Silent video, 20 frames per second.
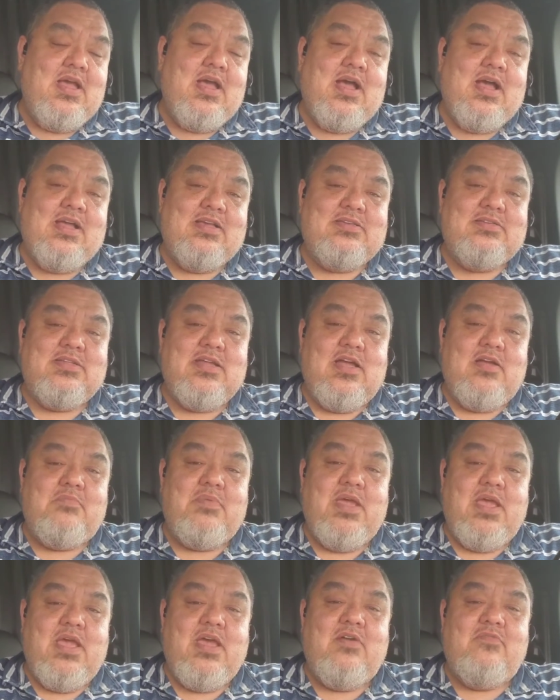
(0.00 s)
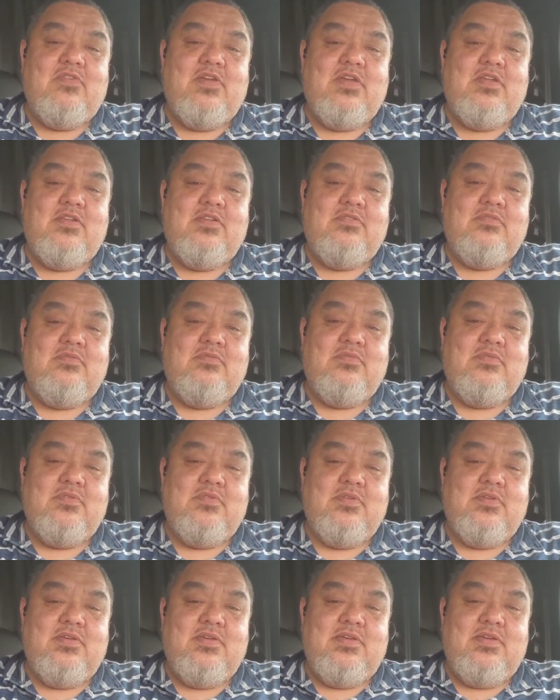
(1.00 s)
I stop having
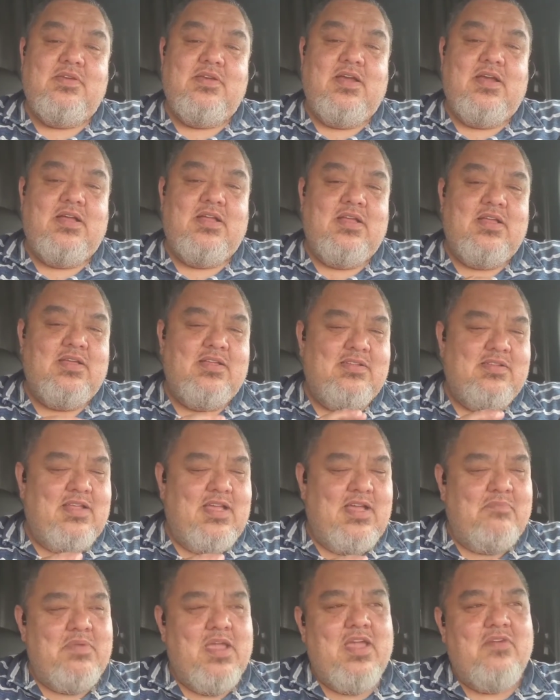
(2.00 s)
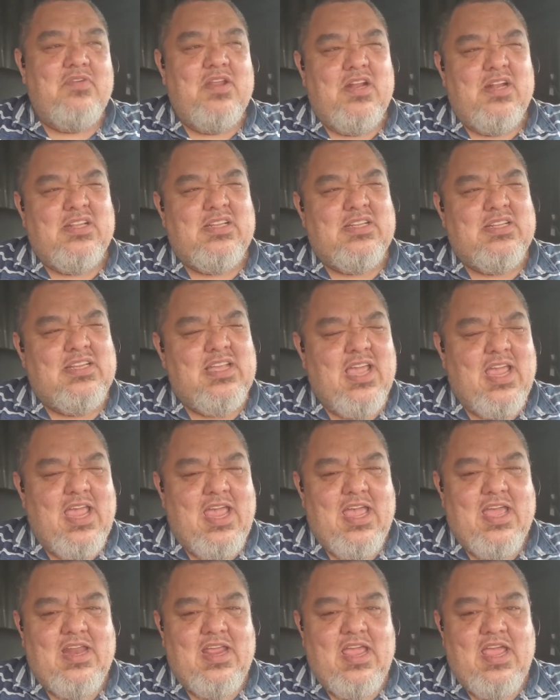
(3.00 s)
I'm having a
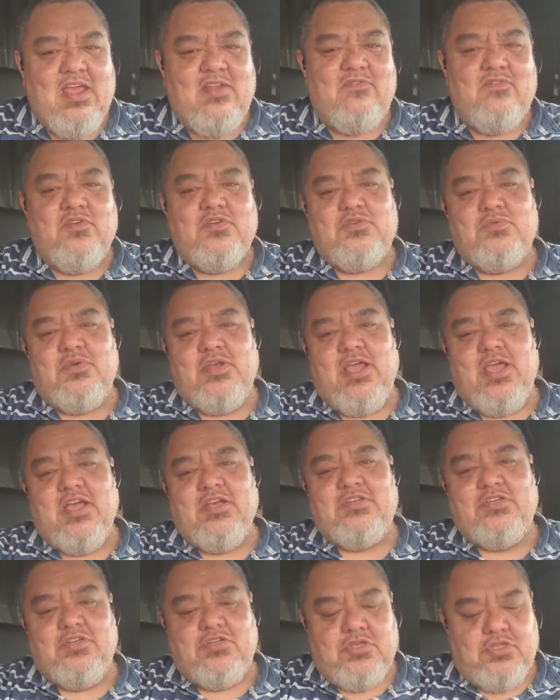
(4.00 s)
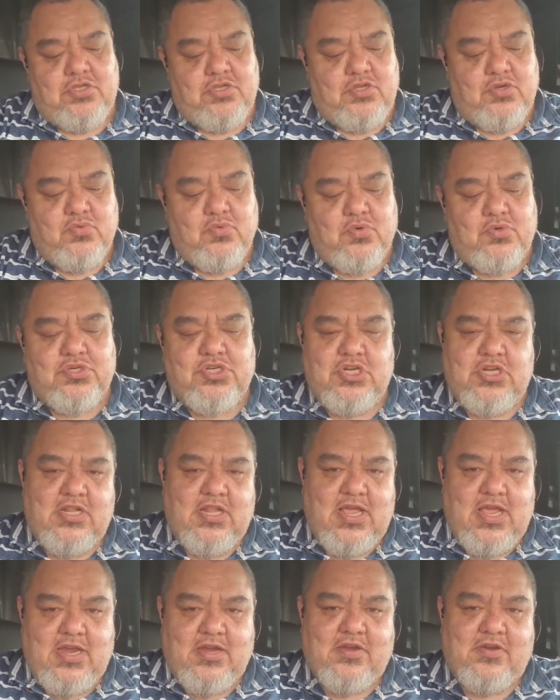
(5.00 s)
tad adverse reaction to the Urushi
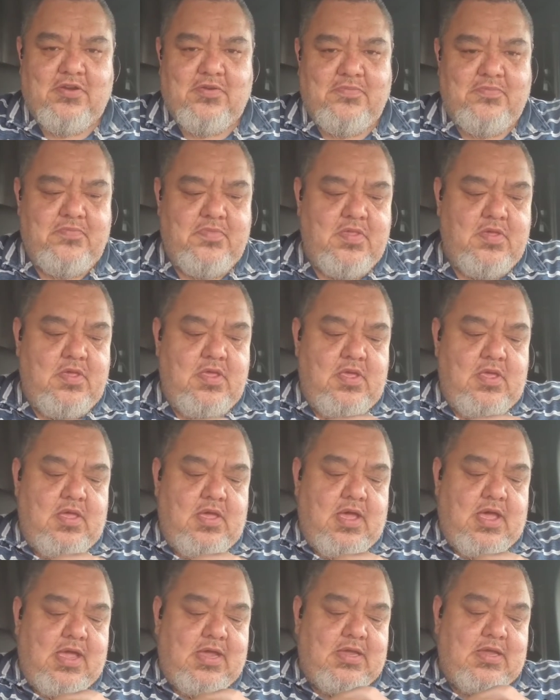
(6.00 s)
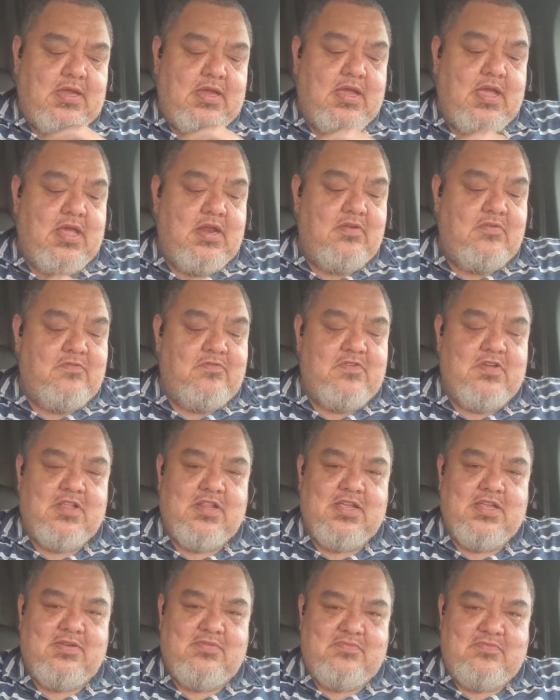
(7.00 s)
lacquer. I can kind of
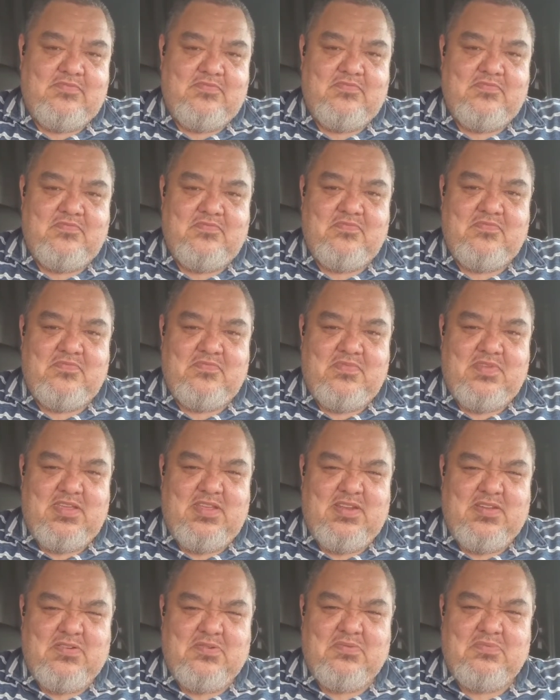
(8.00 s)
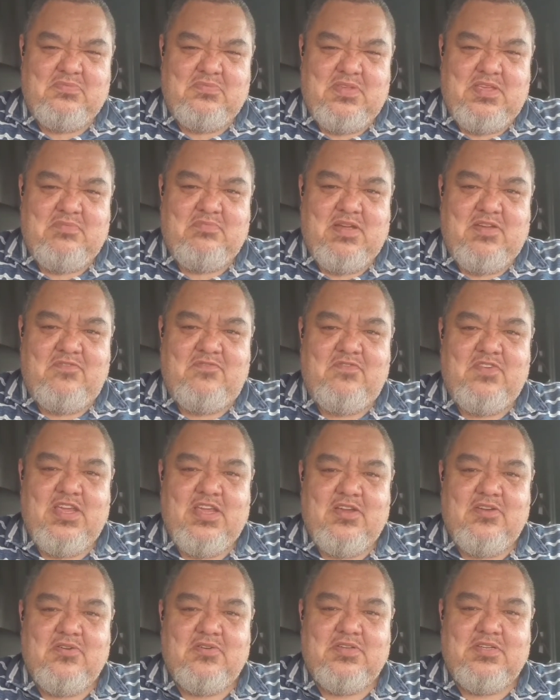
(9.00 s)
feel it, you know, in my
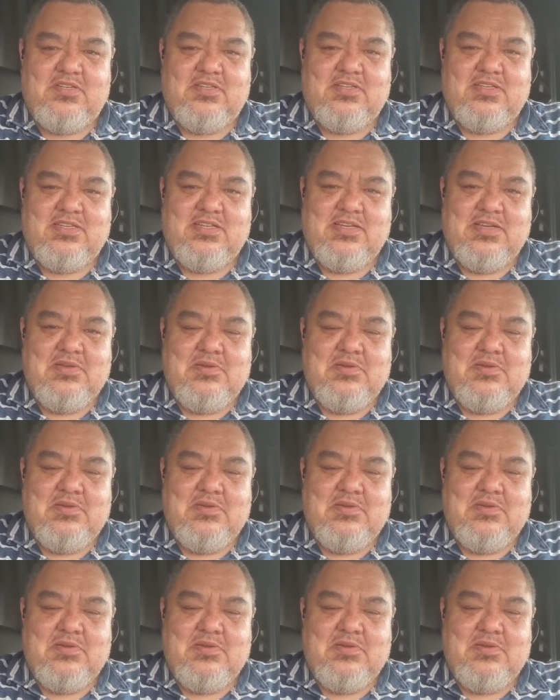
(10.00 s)
fingers.